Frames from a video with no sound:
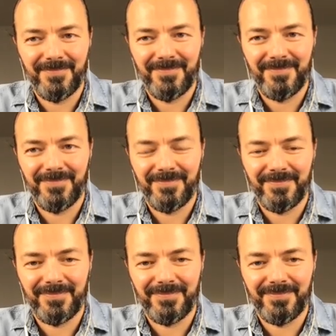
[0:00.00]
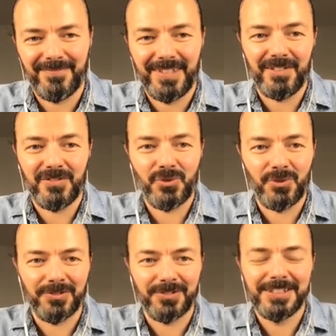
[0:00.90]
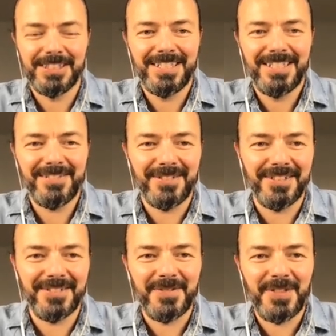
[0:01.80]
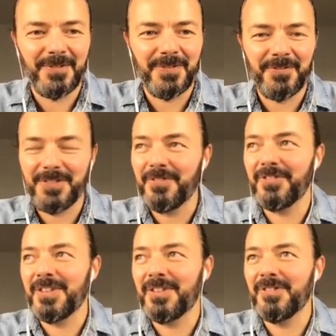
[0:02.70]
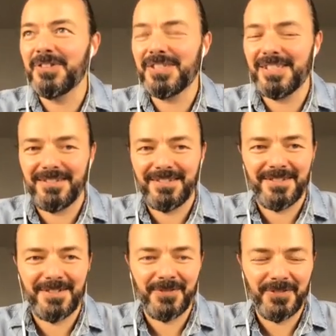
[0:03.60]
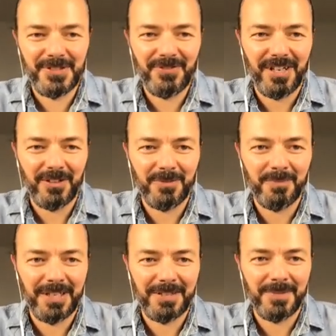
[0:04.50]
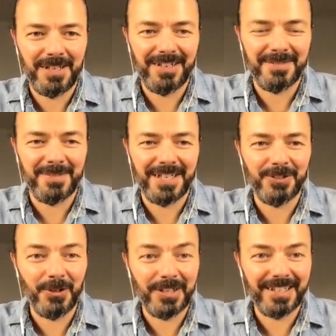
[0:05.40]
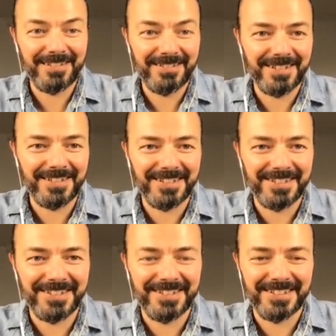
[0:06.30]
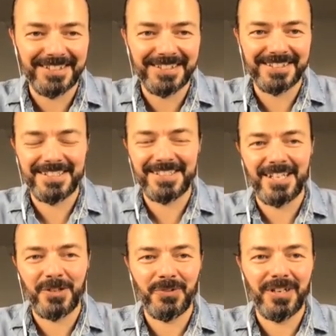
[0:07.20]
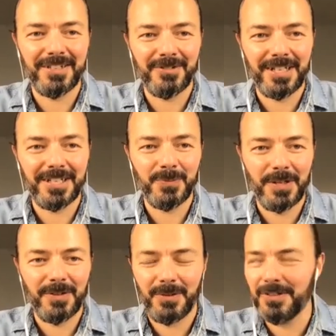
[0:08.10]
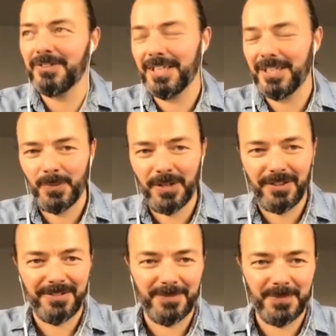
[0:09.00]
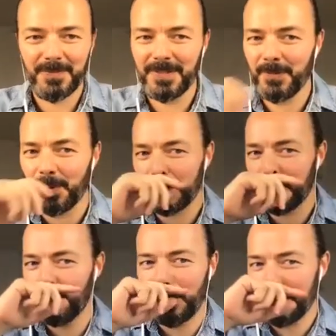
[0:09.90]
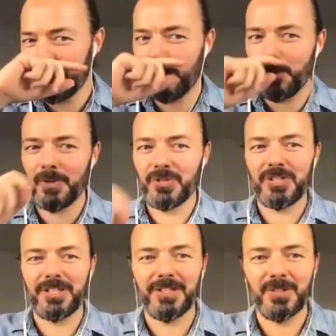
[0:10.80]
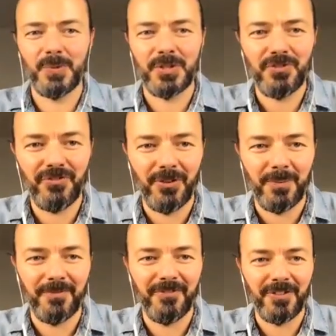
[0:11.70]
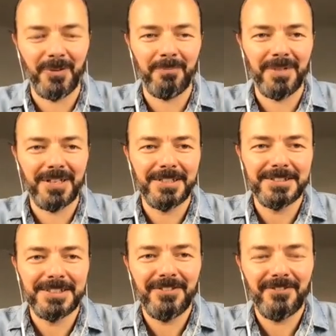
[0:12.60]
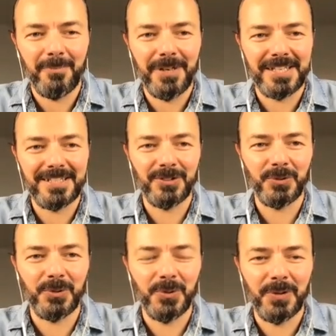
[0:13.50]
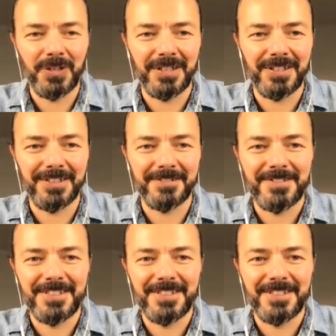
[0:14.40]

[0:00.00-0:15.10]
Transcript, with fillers: relatives? Yes, sure. Uh, the, the, the, first the first fountain pen my my daughter uh, uh started write, write with, uh, writing with it was two years ago when she switched from from from pencil to uh,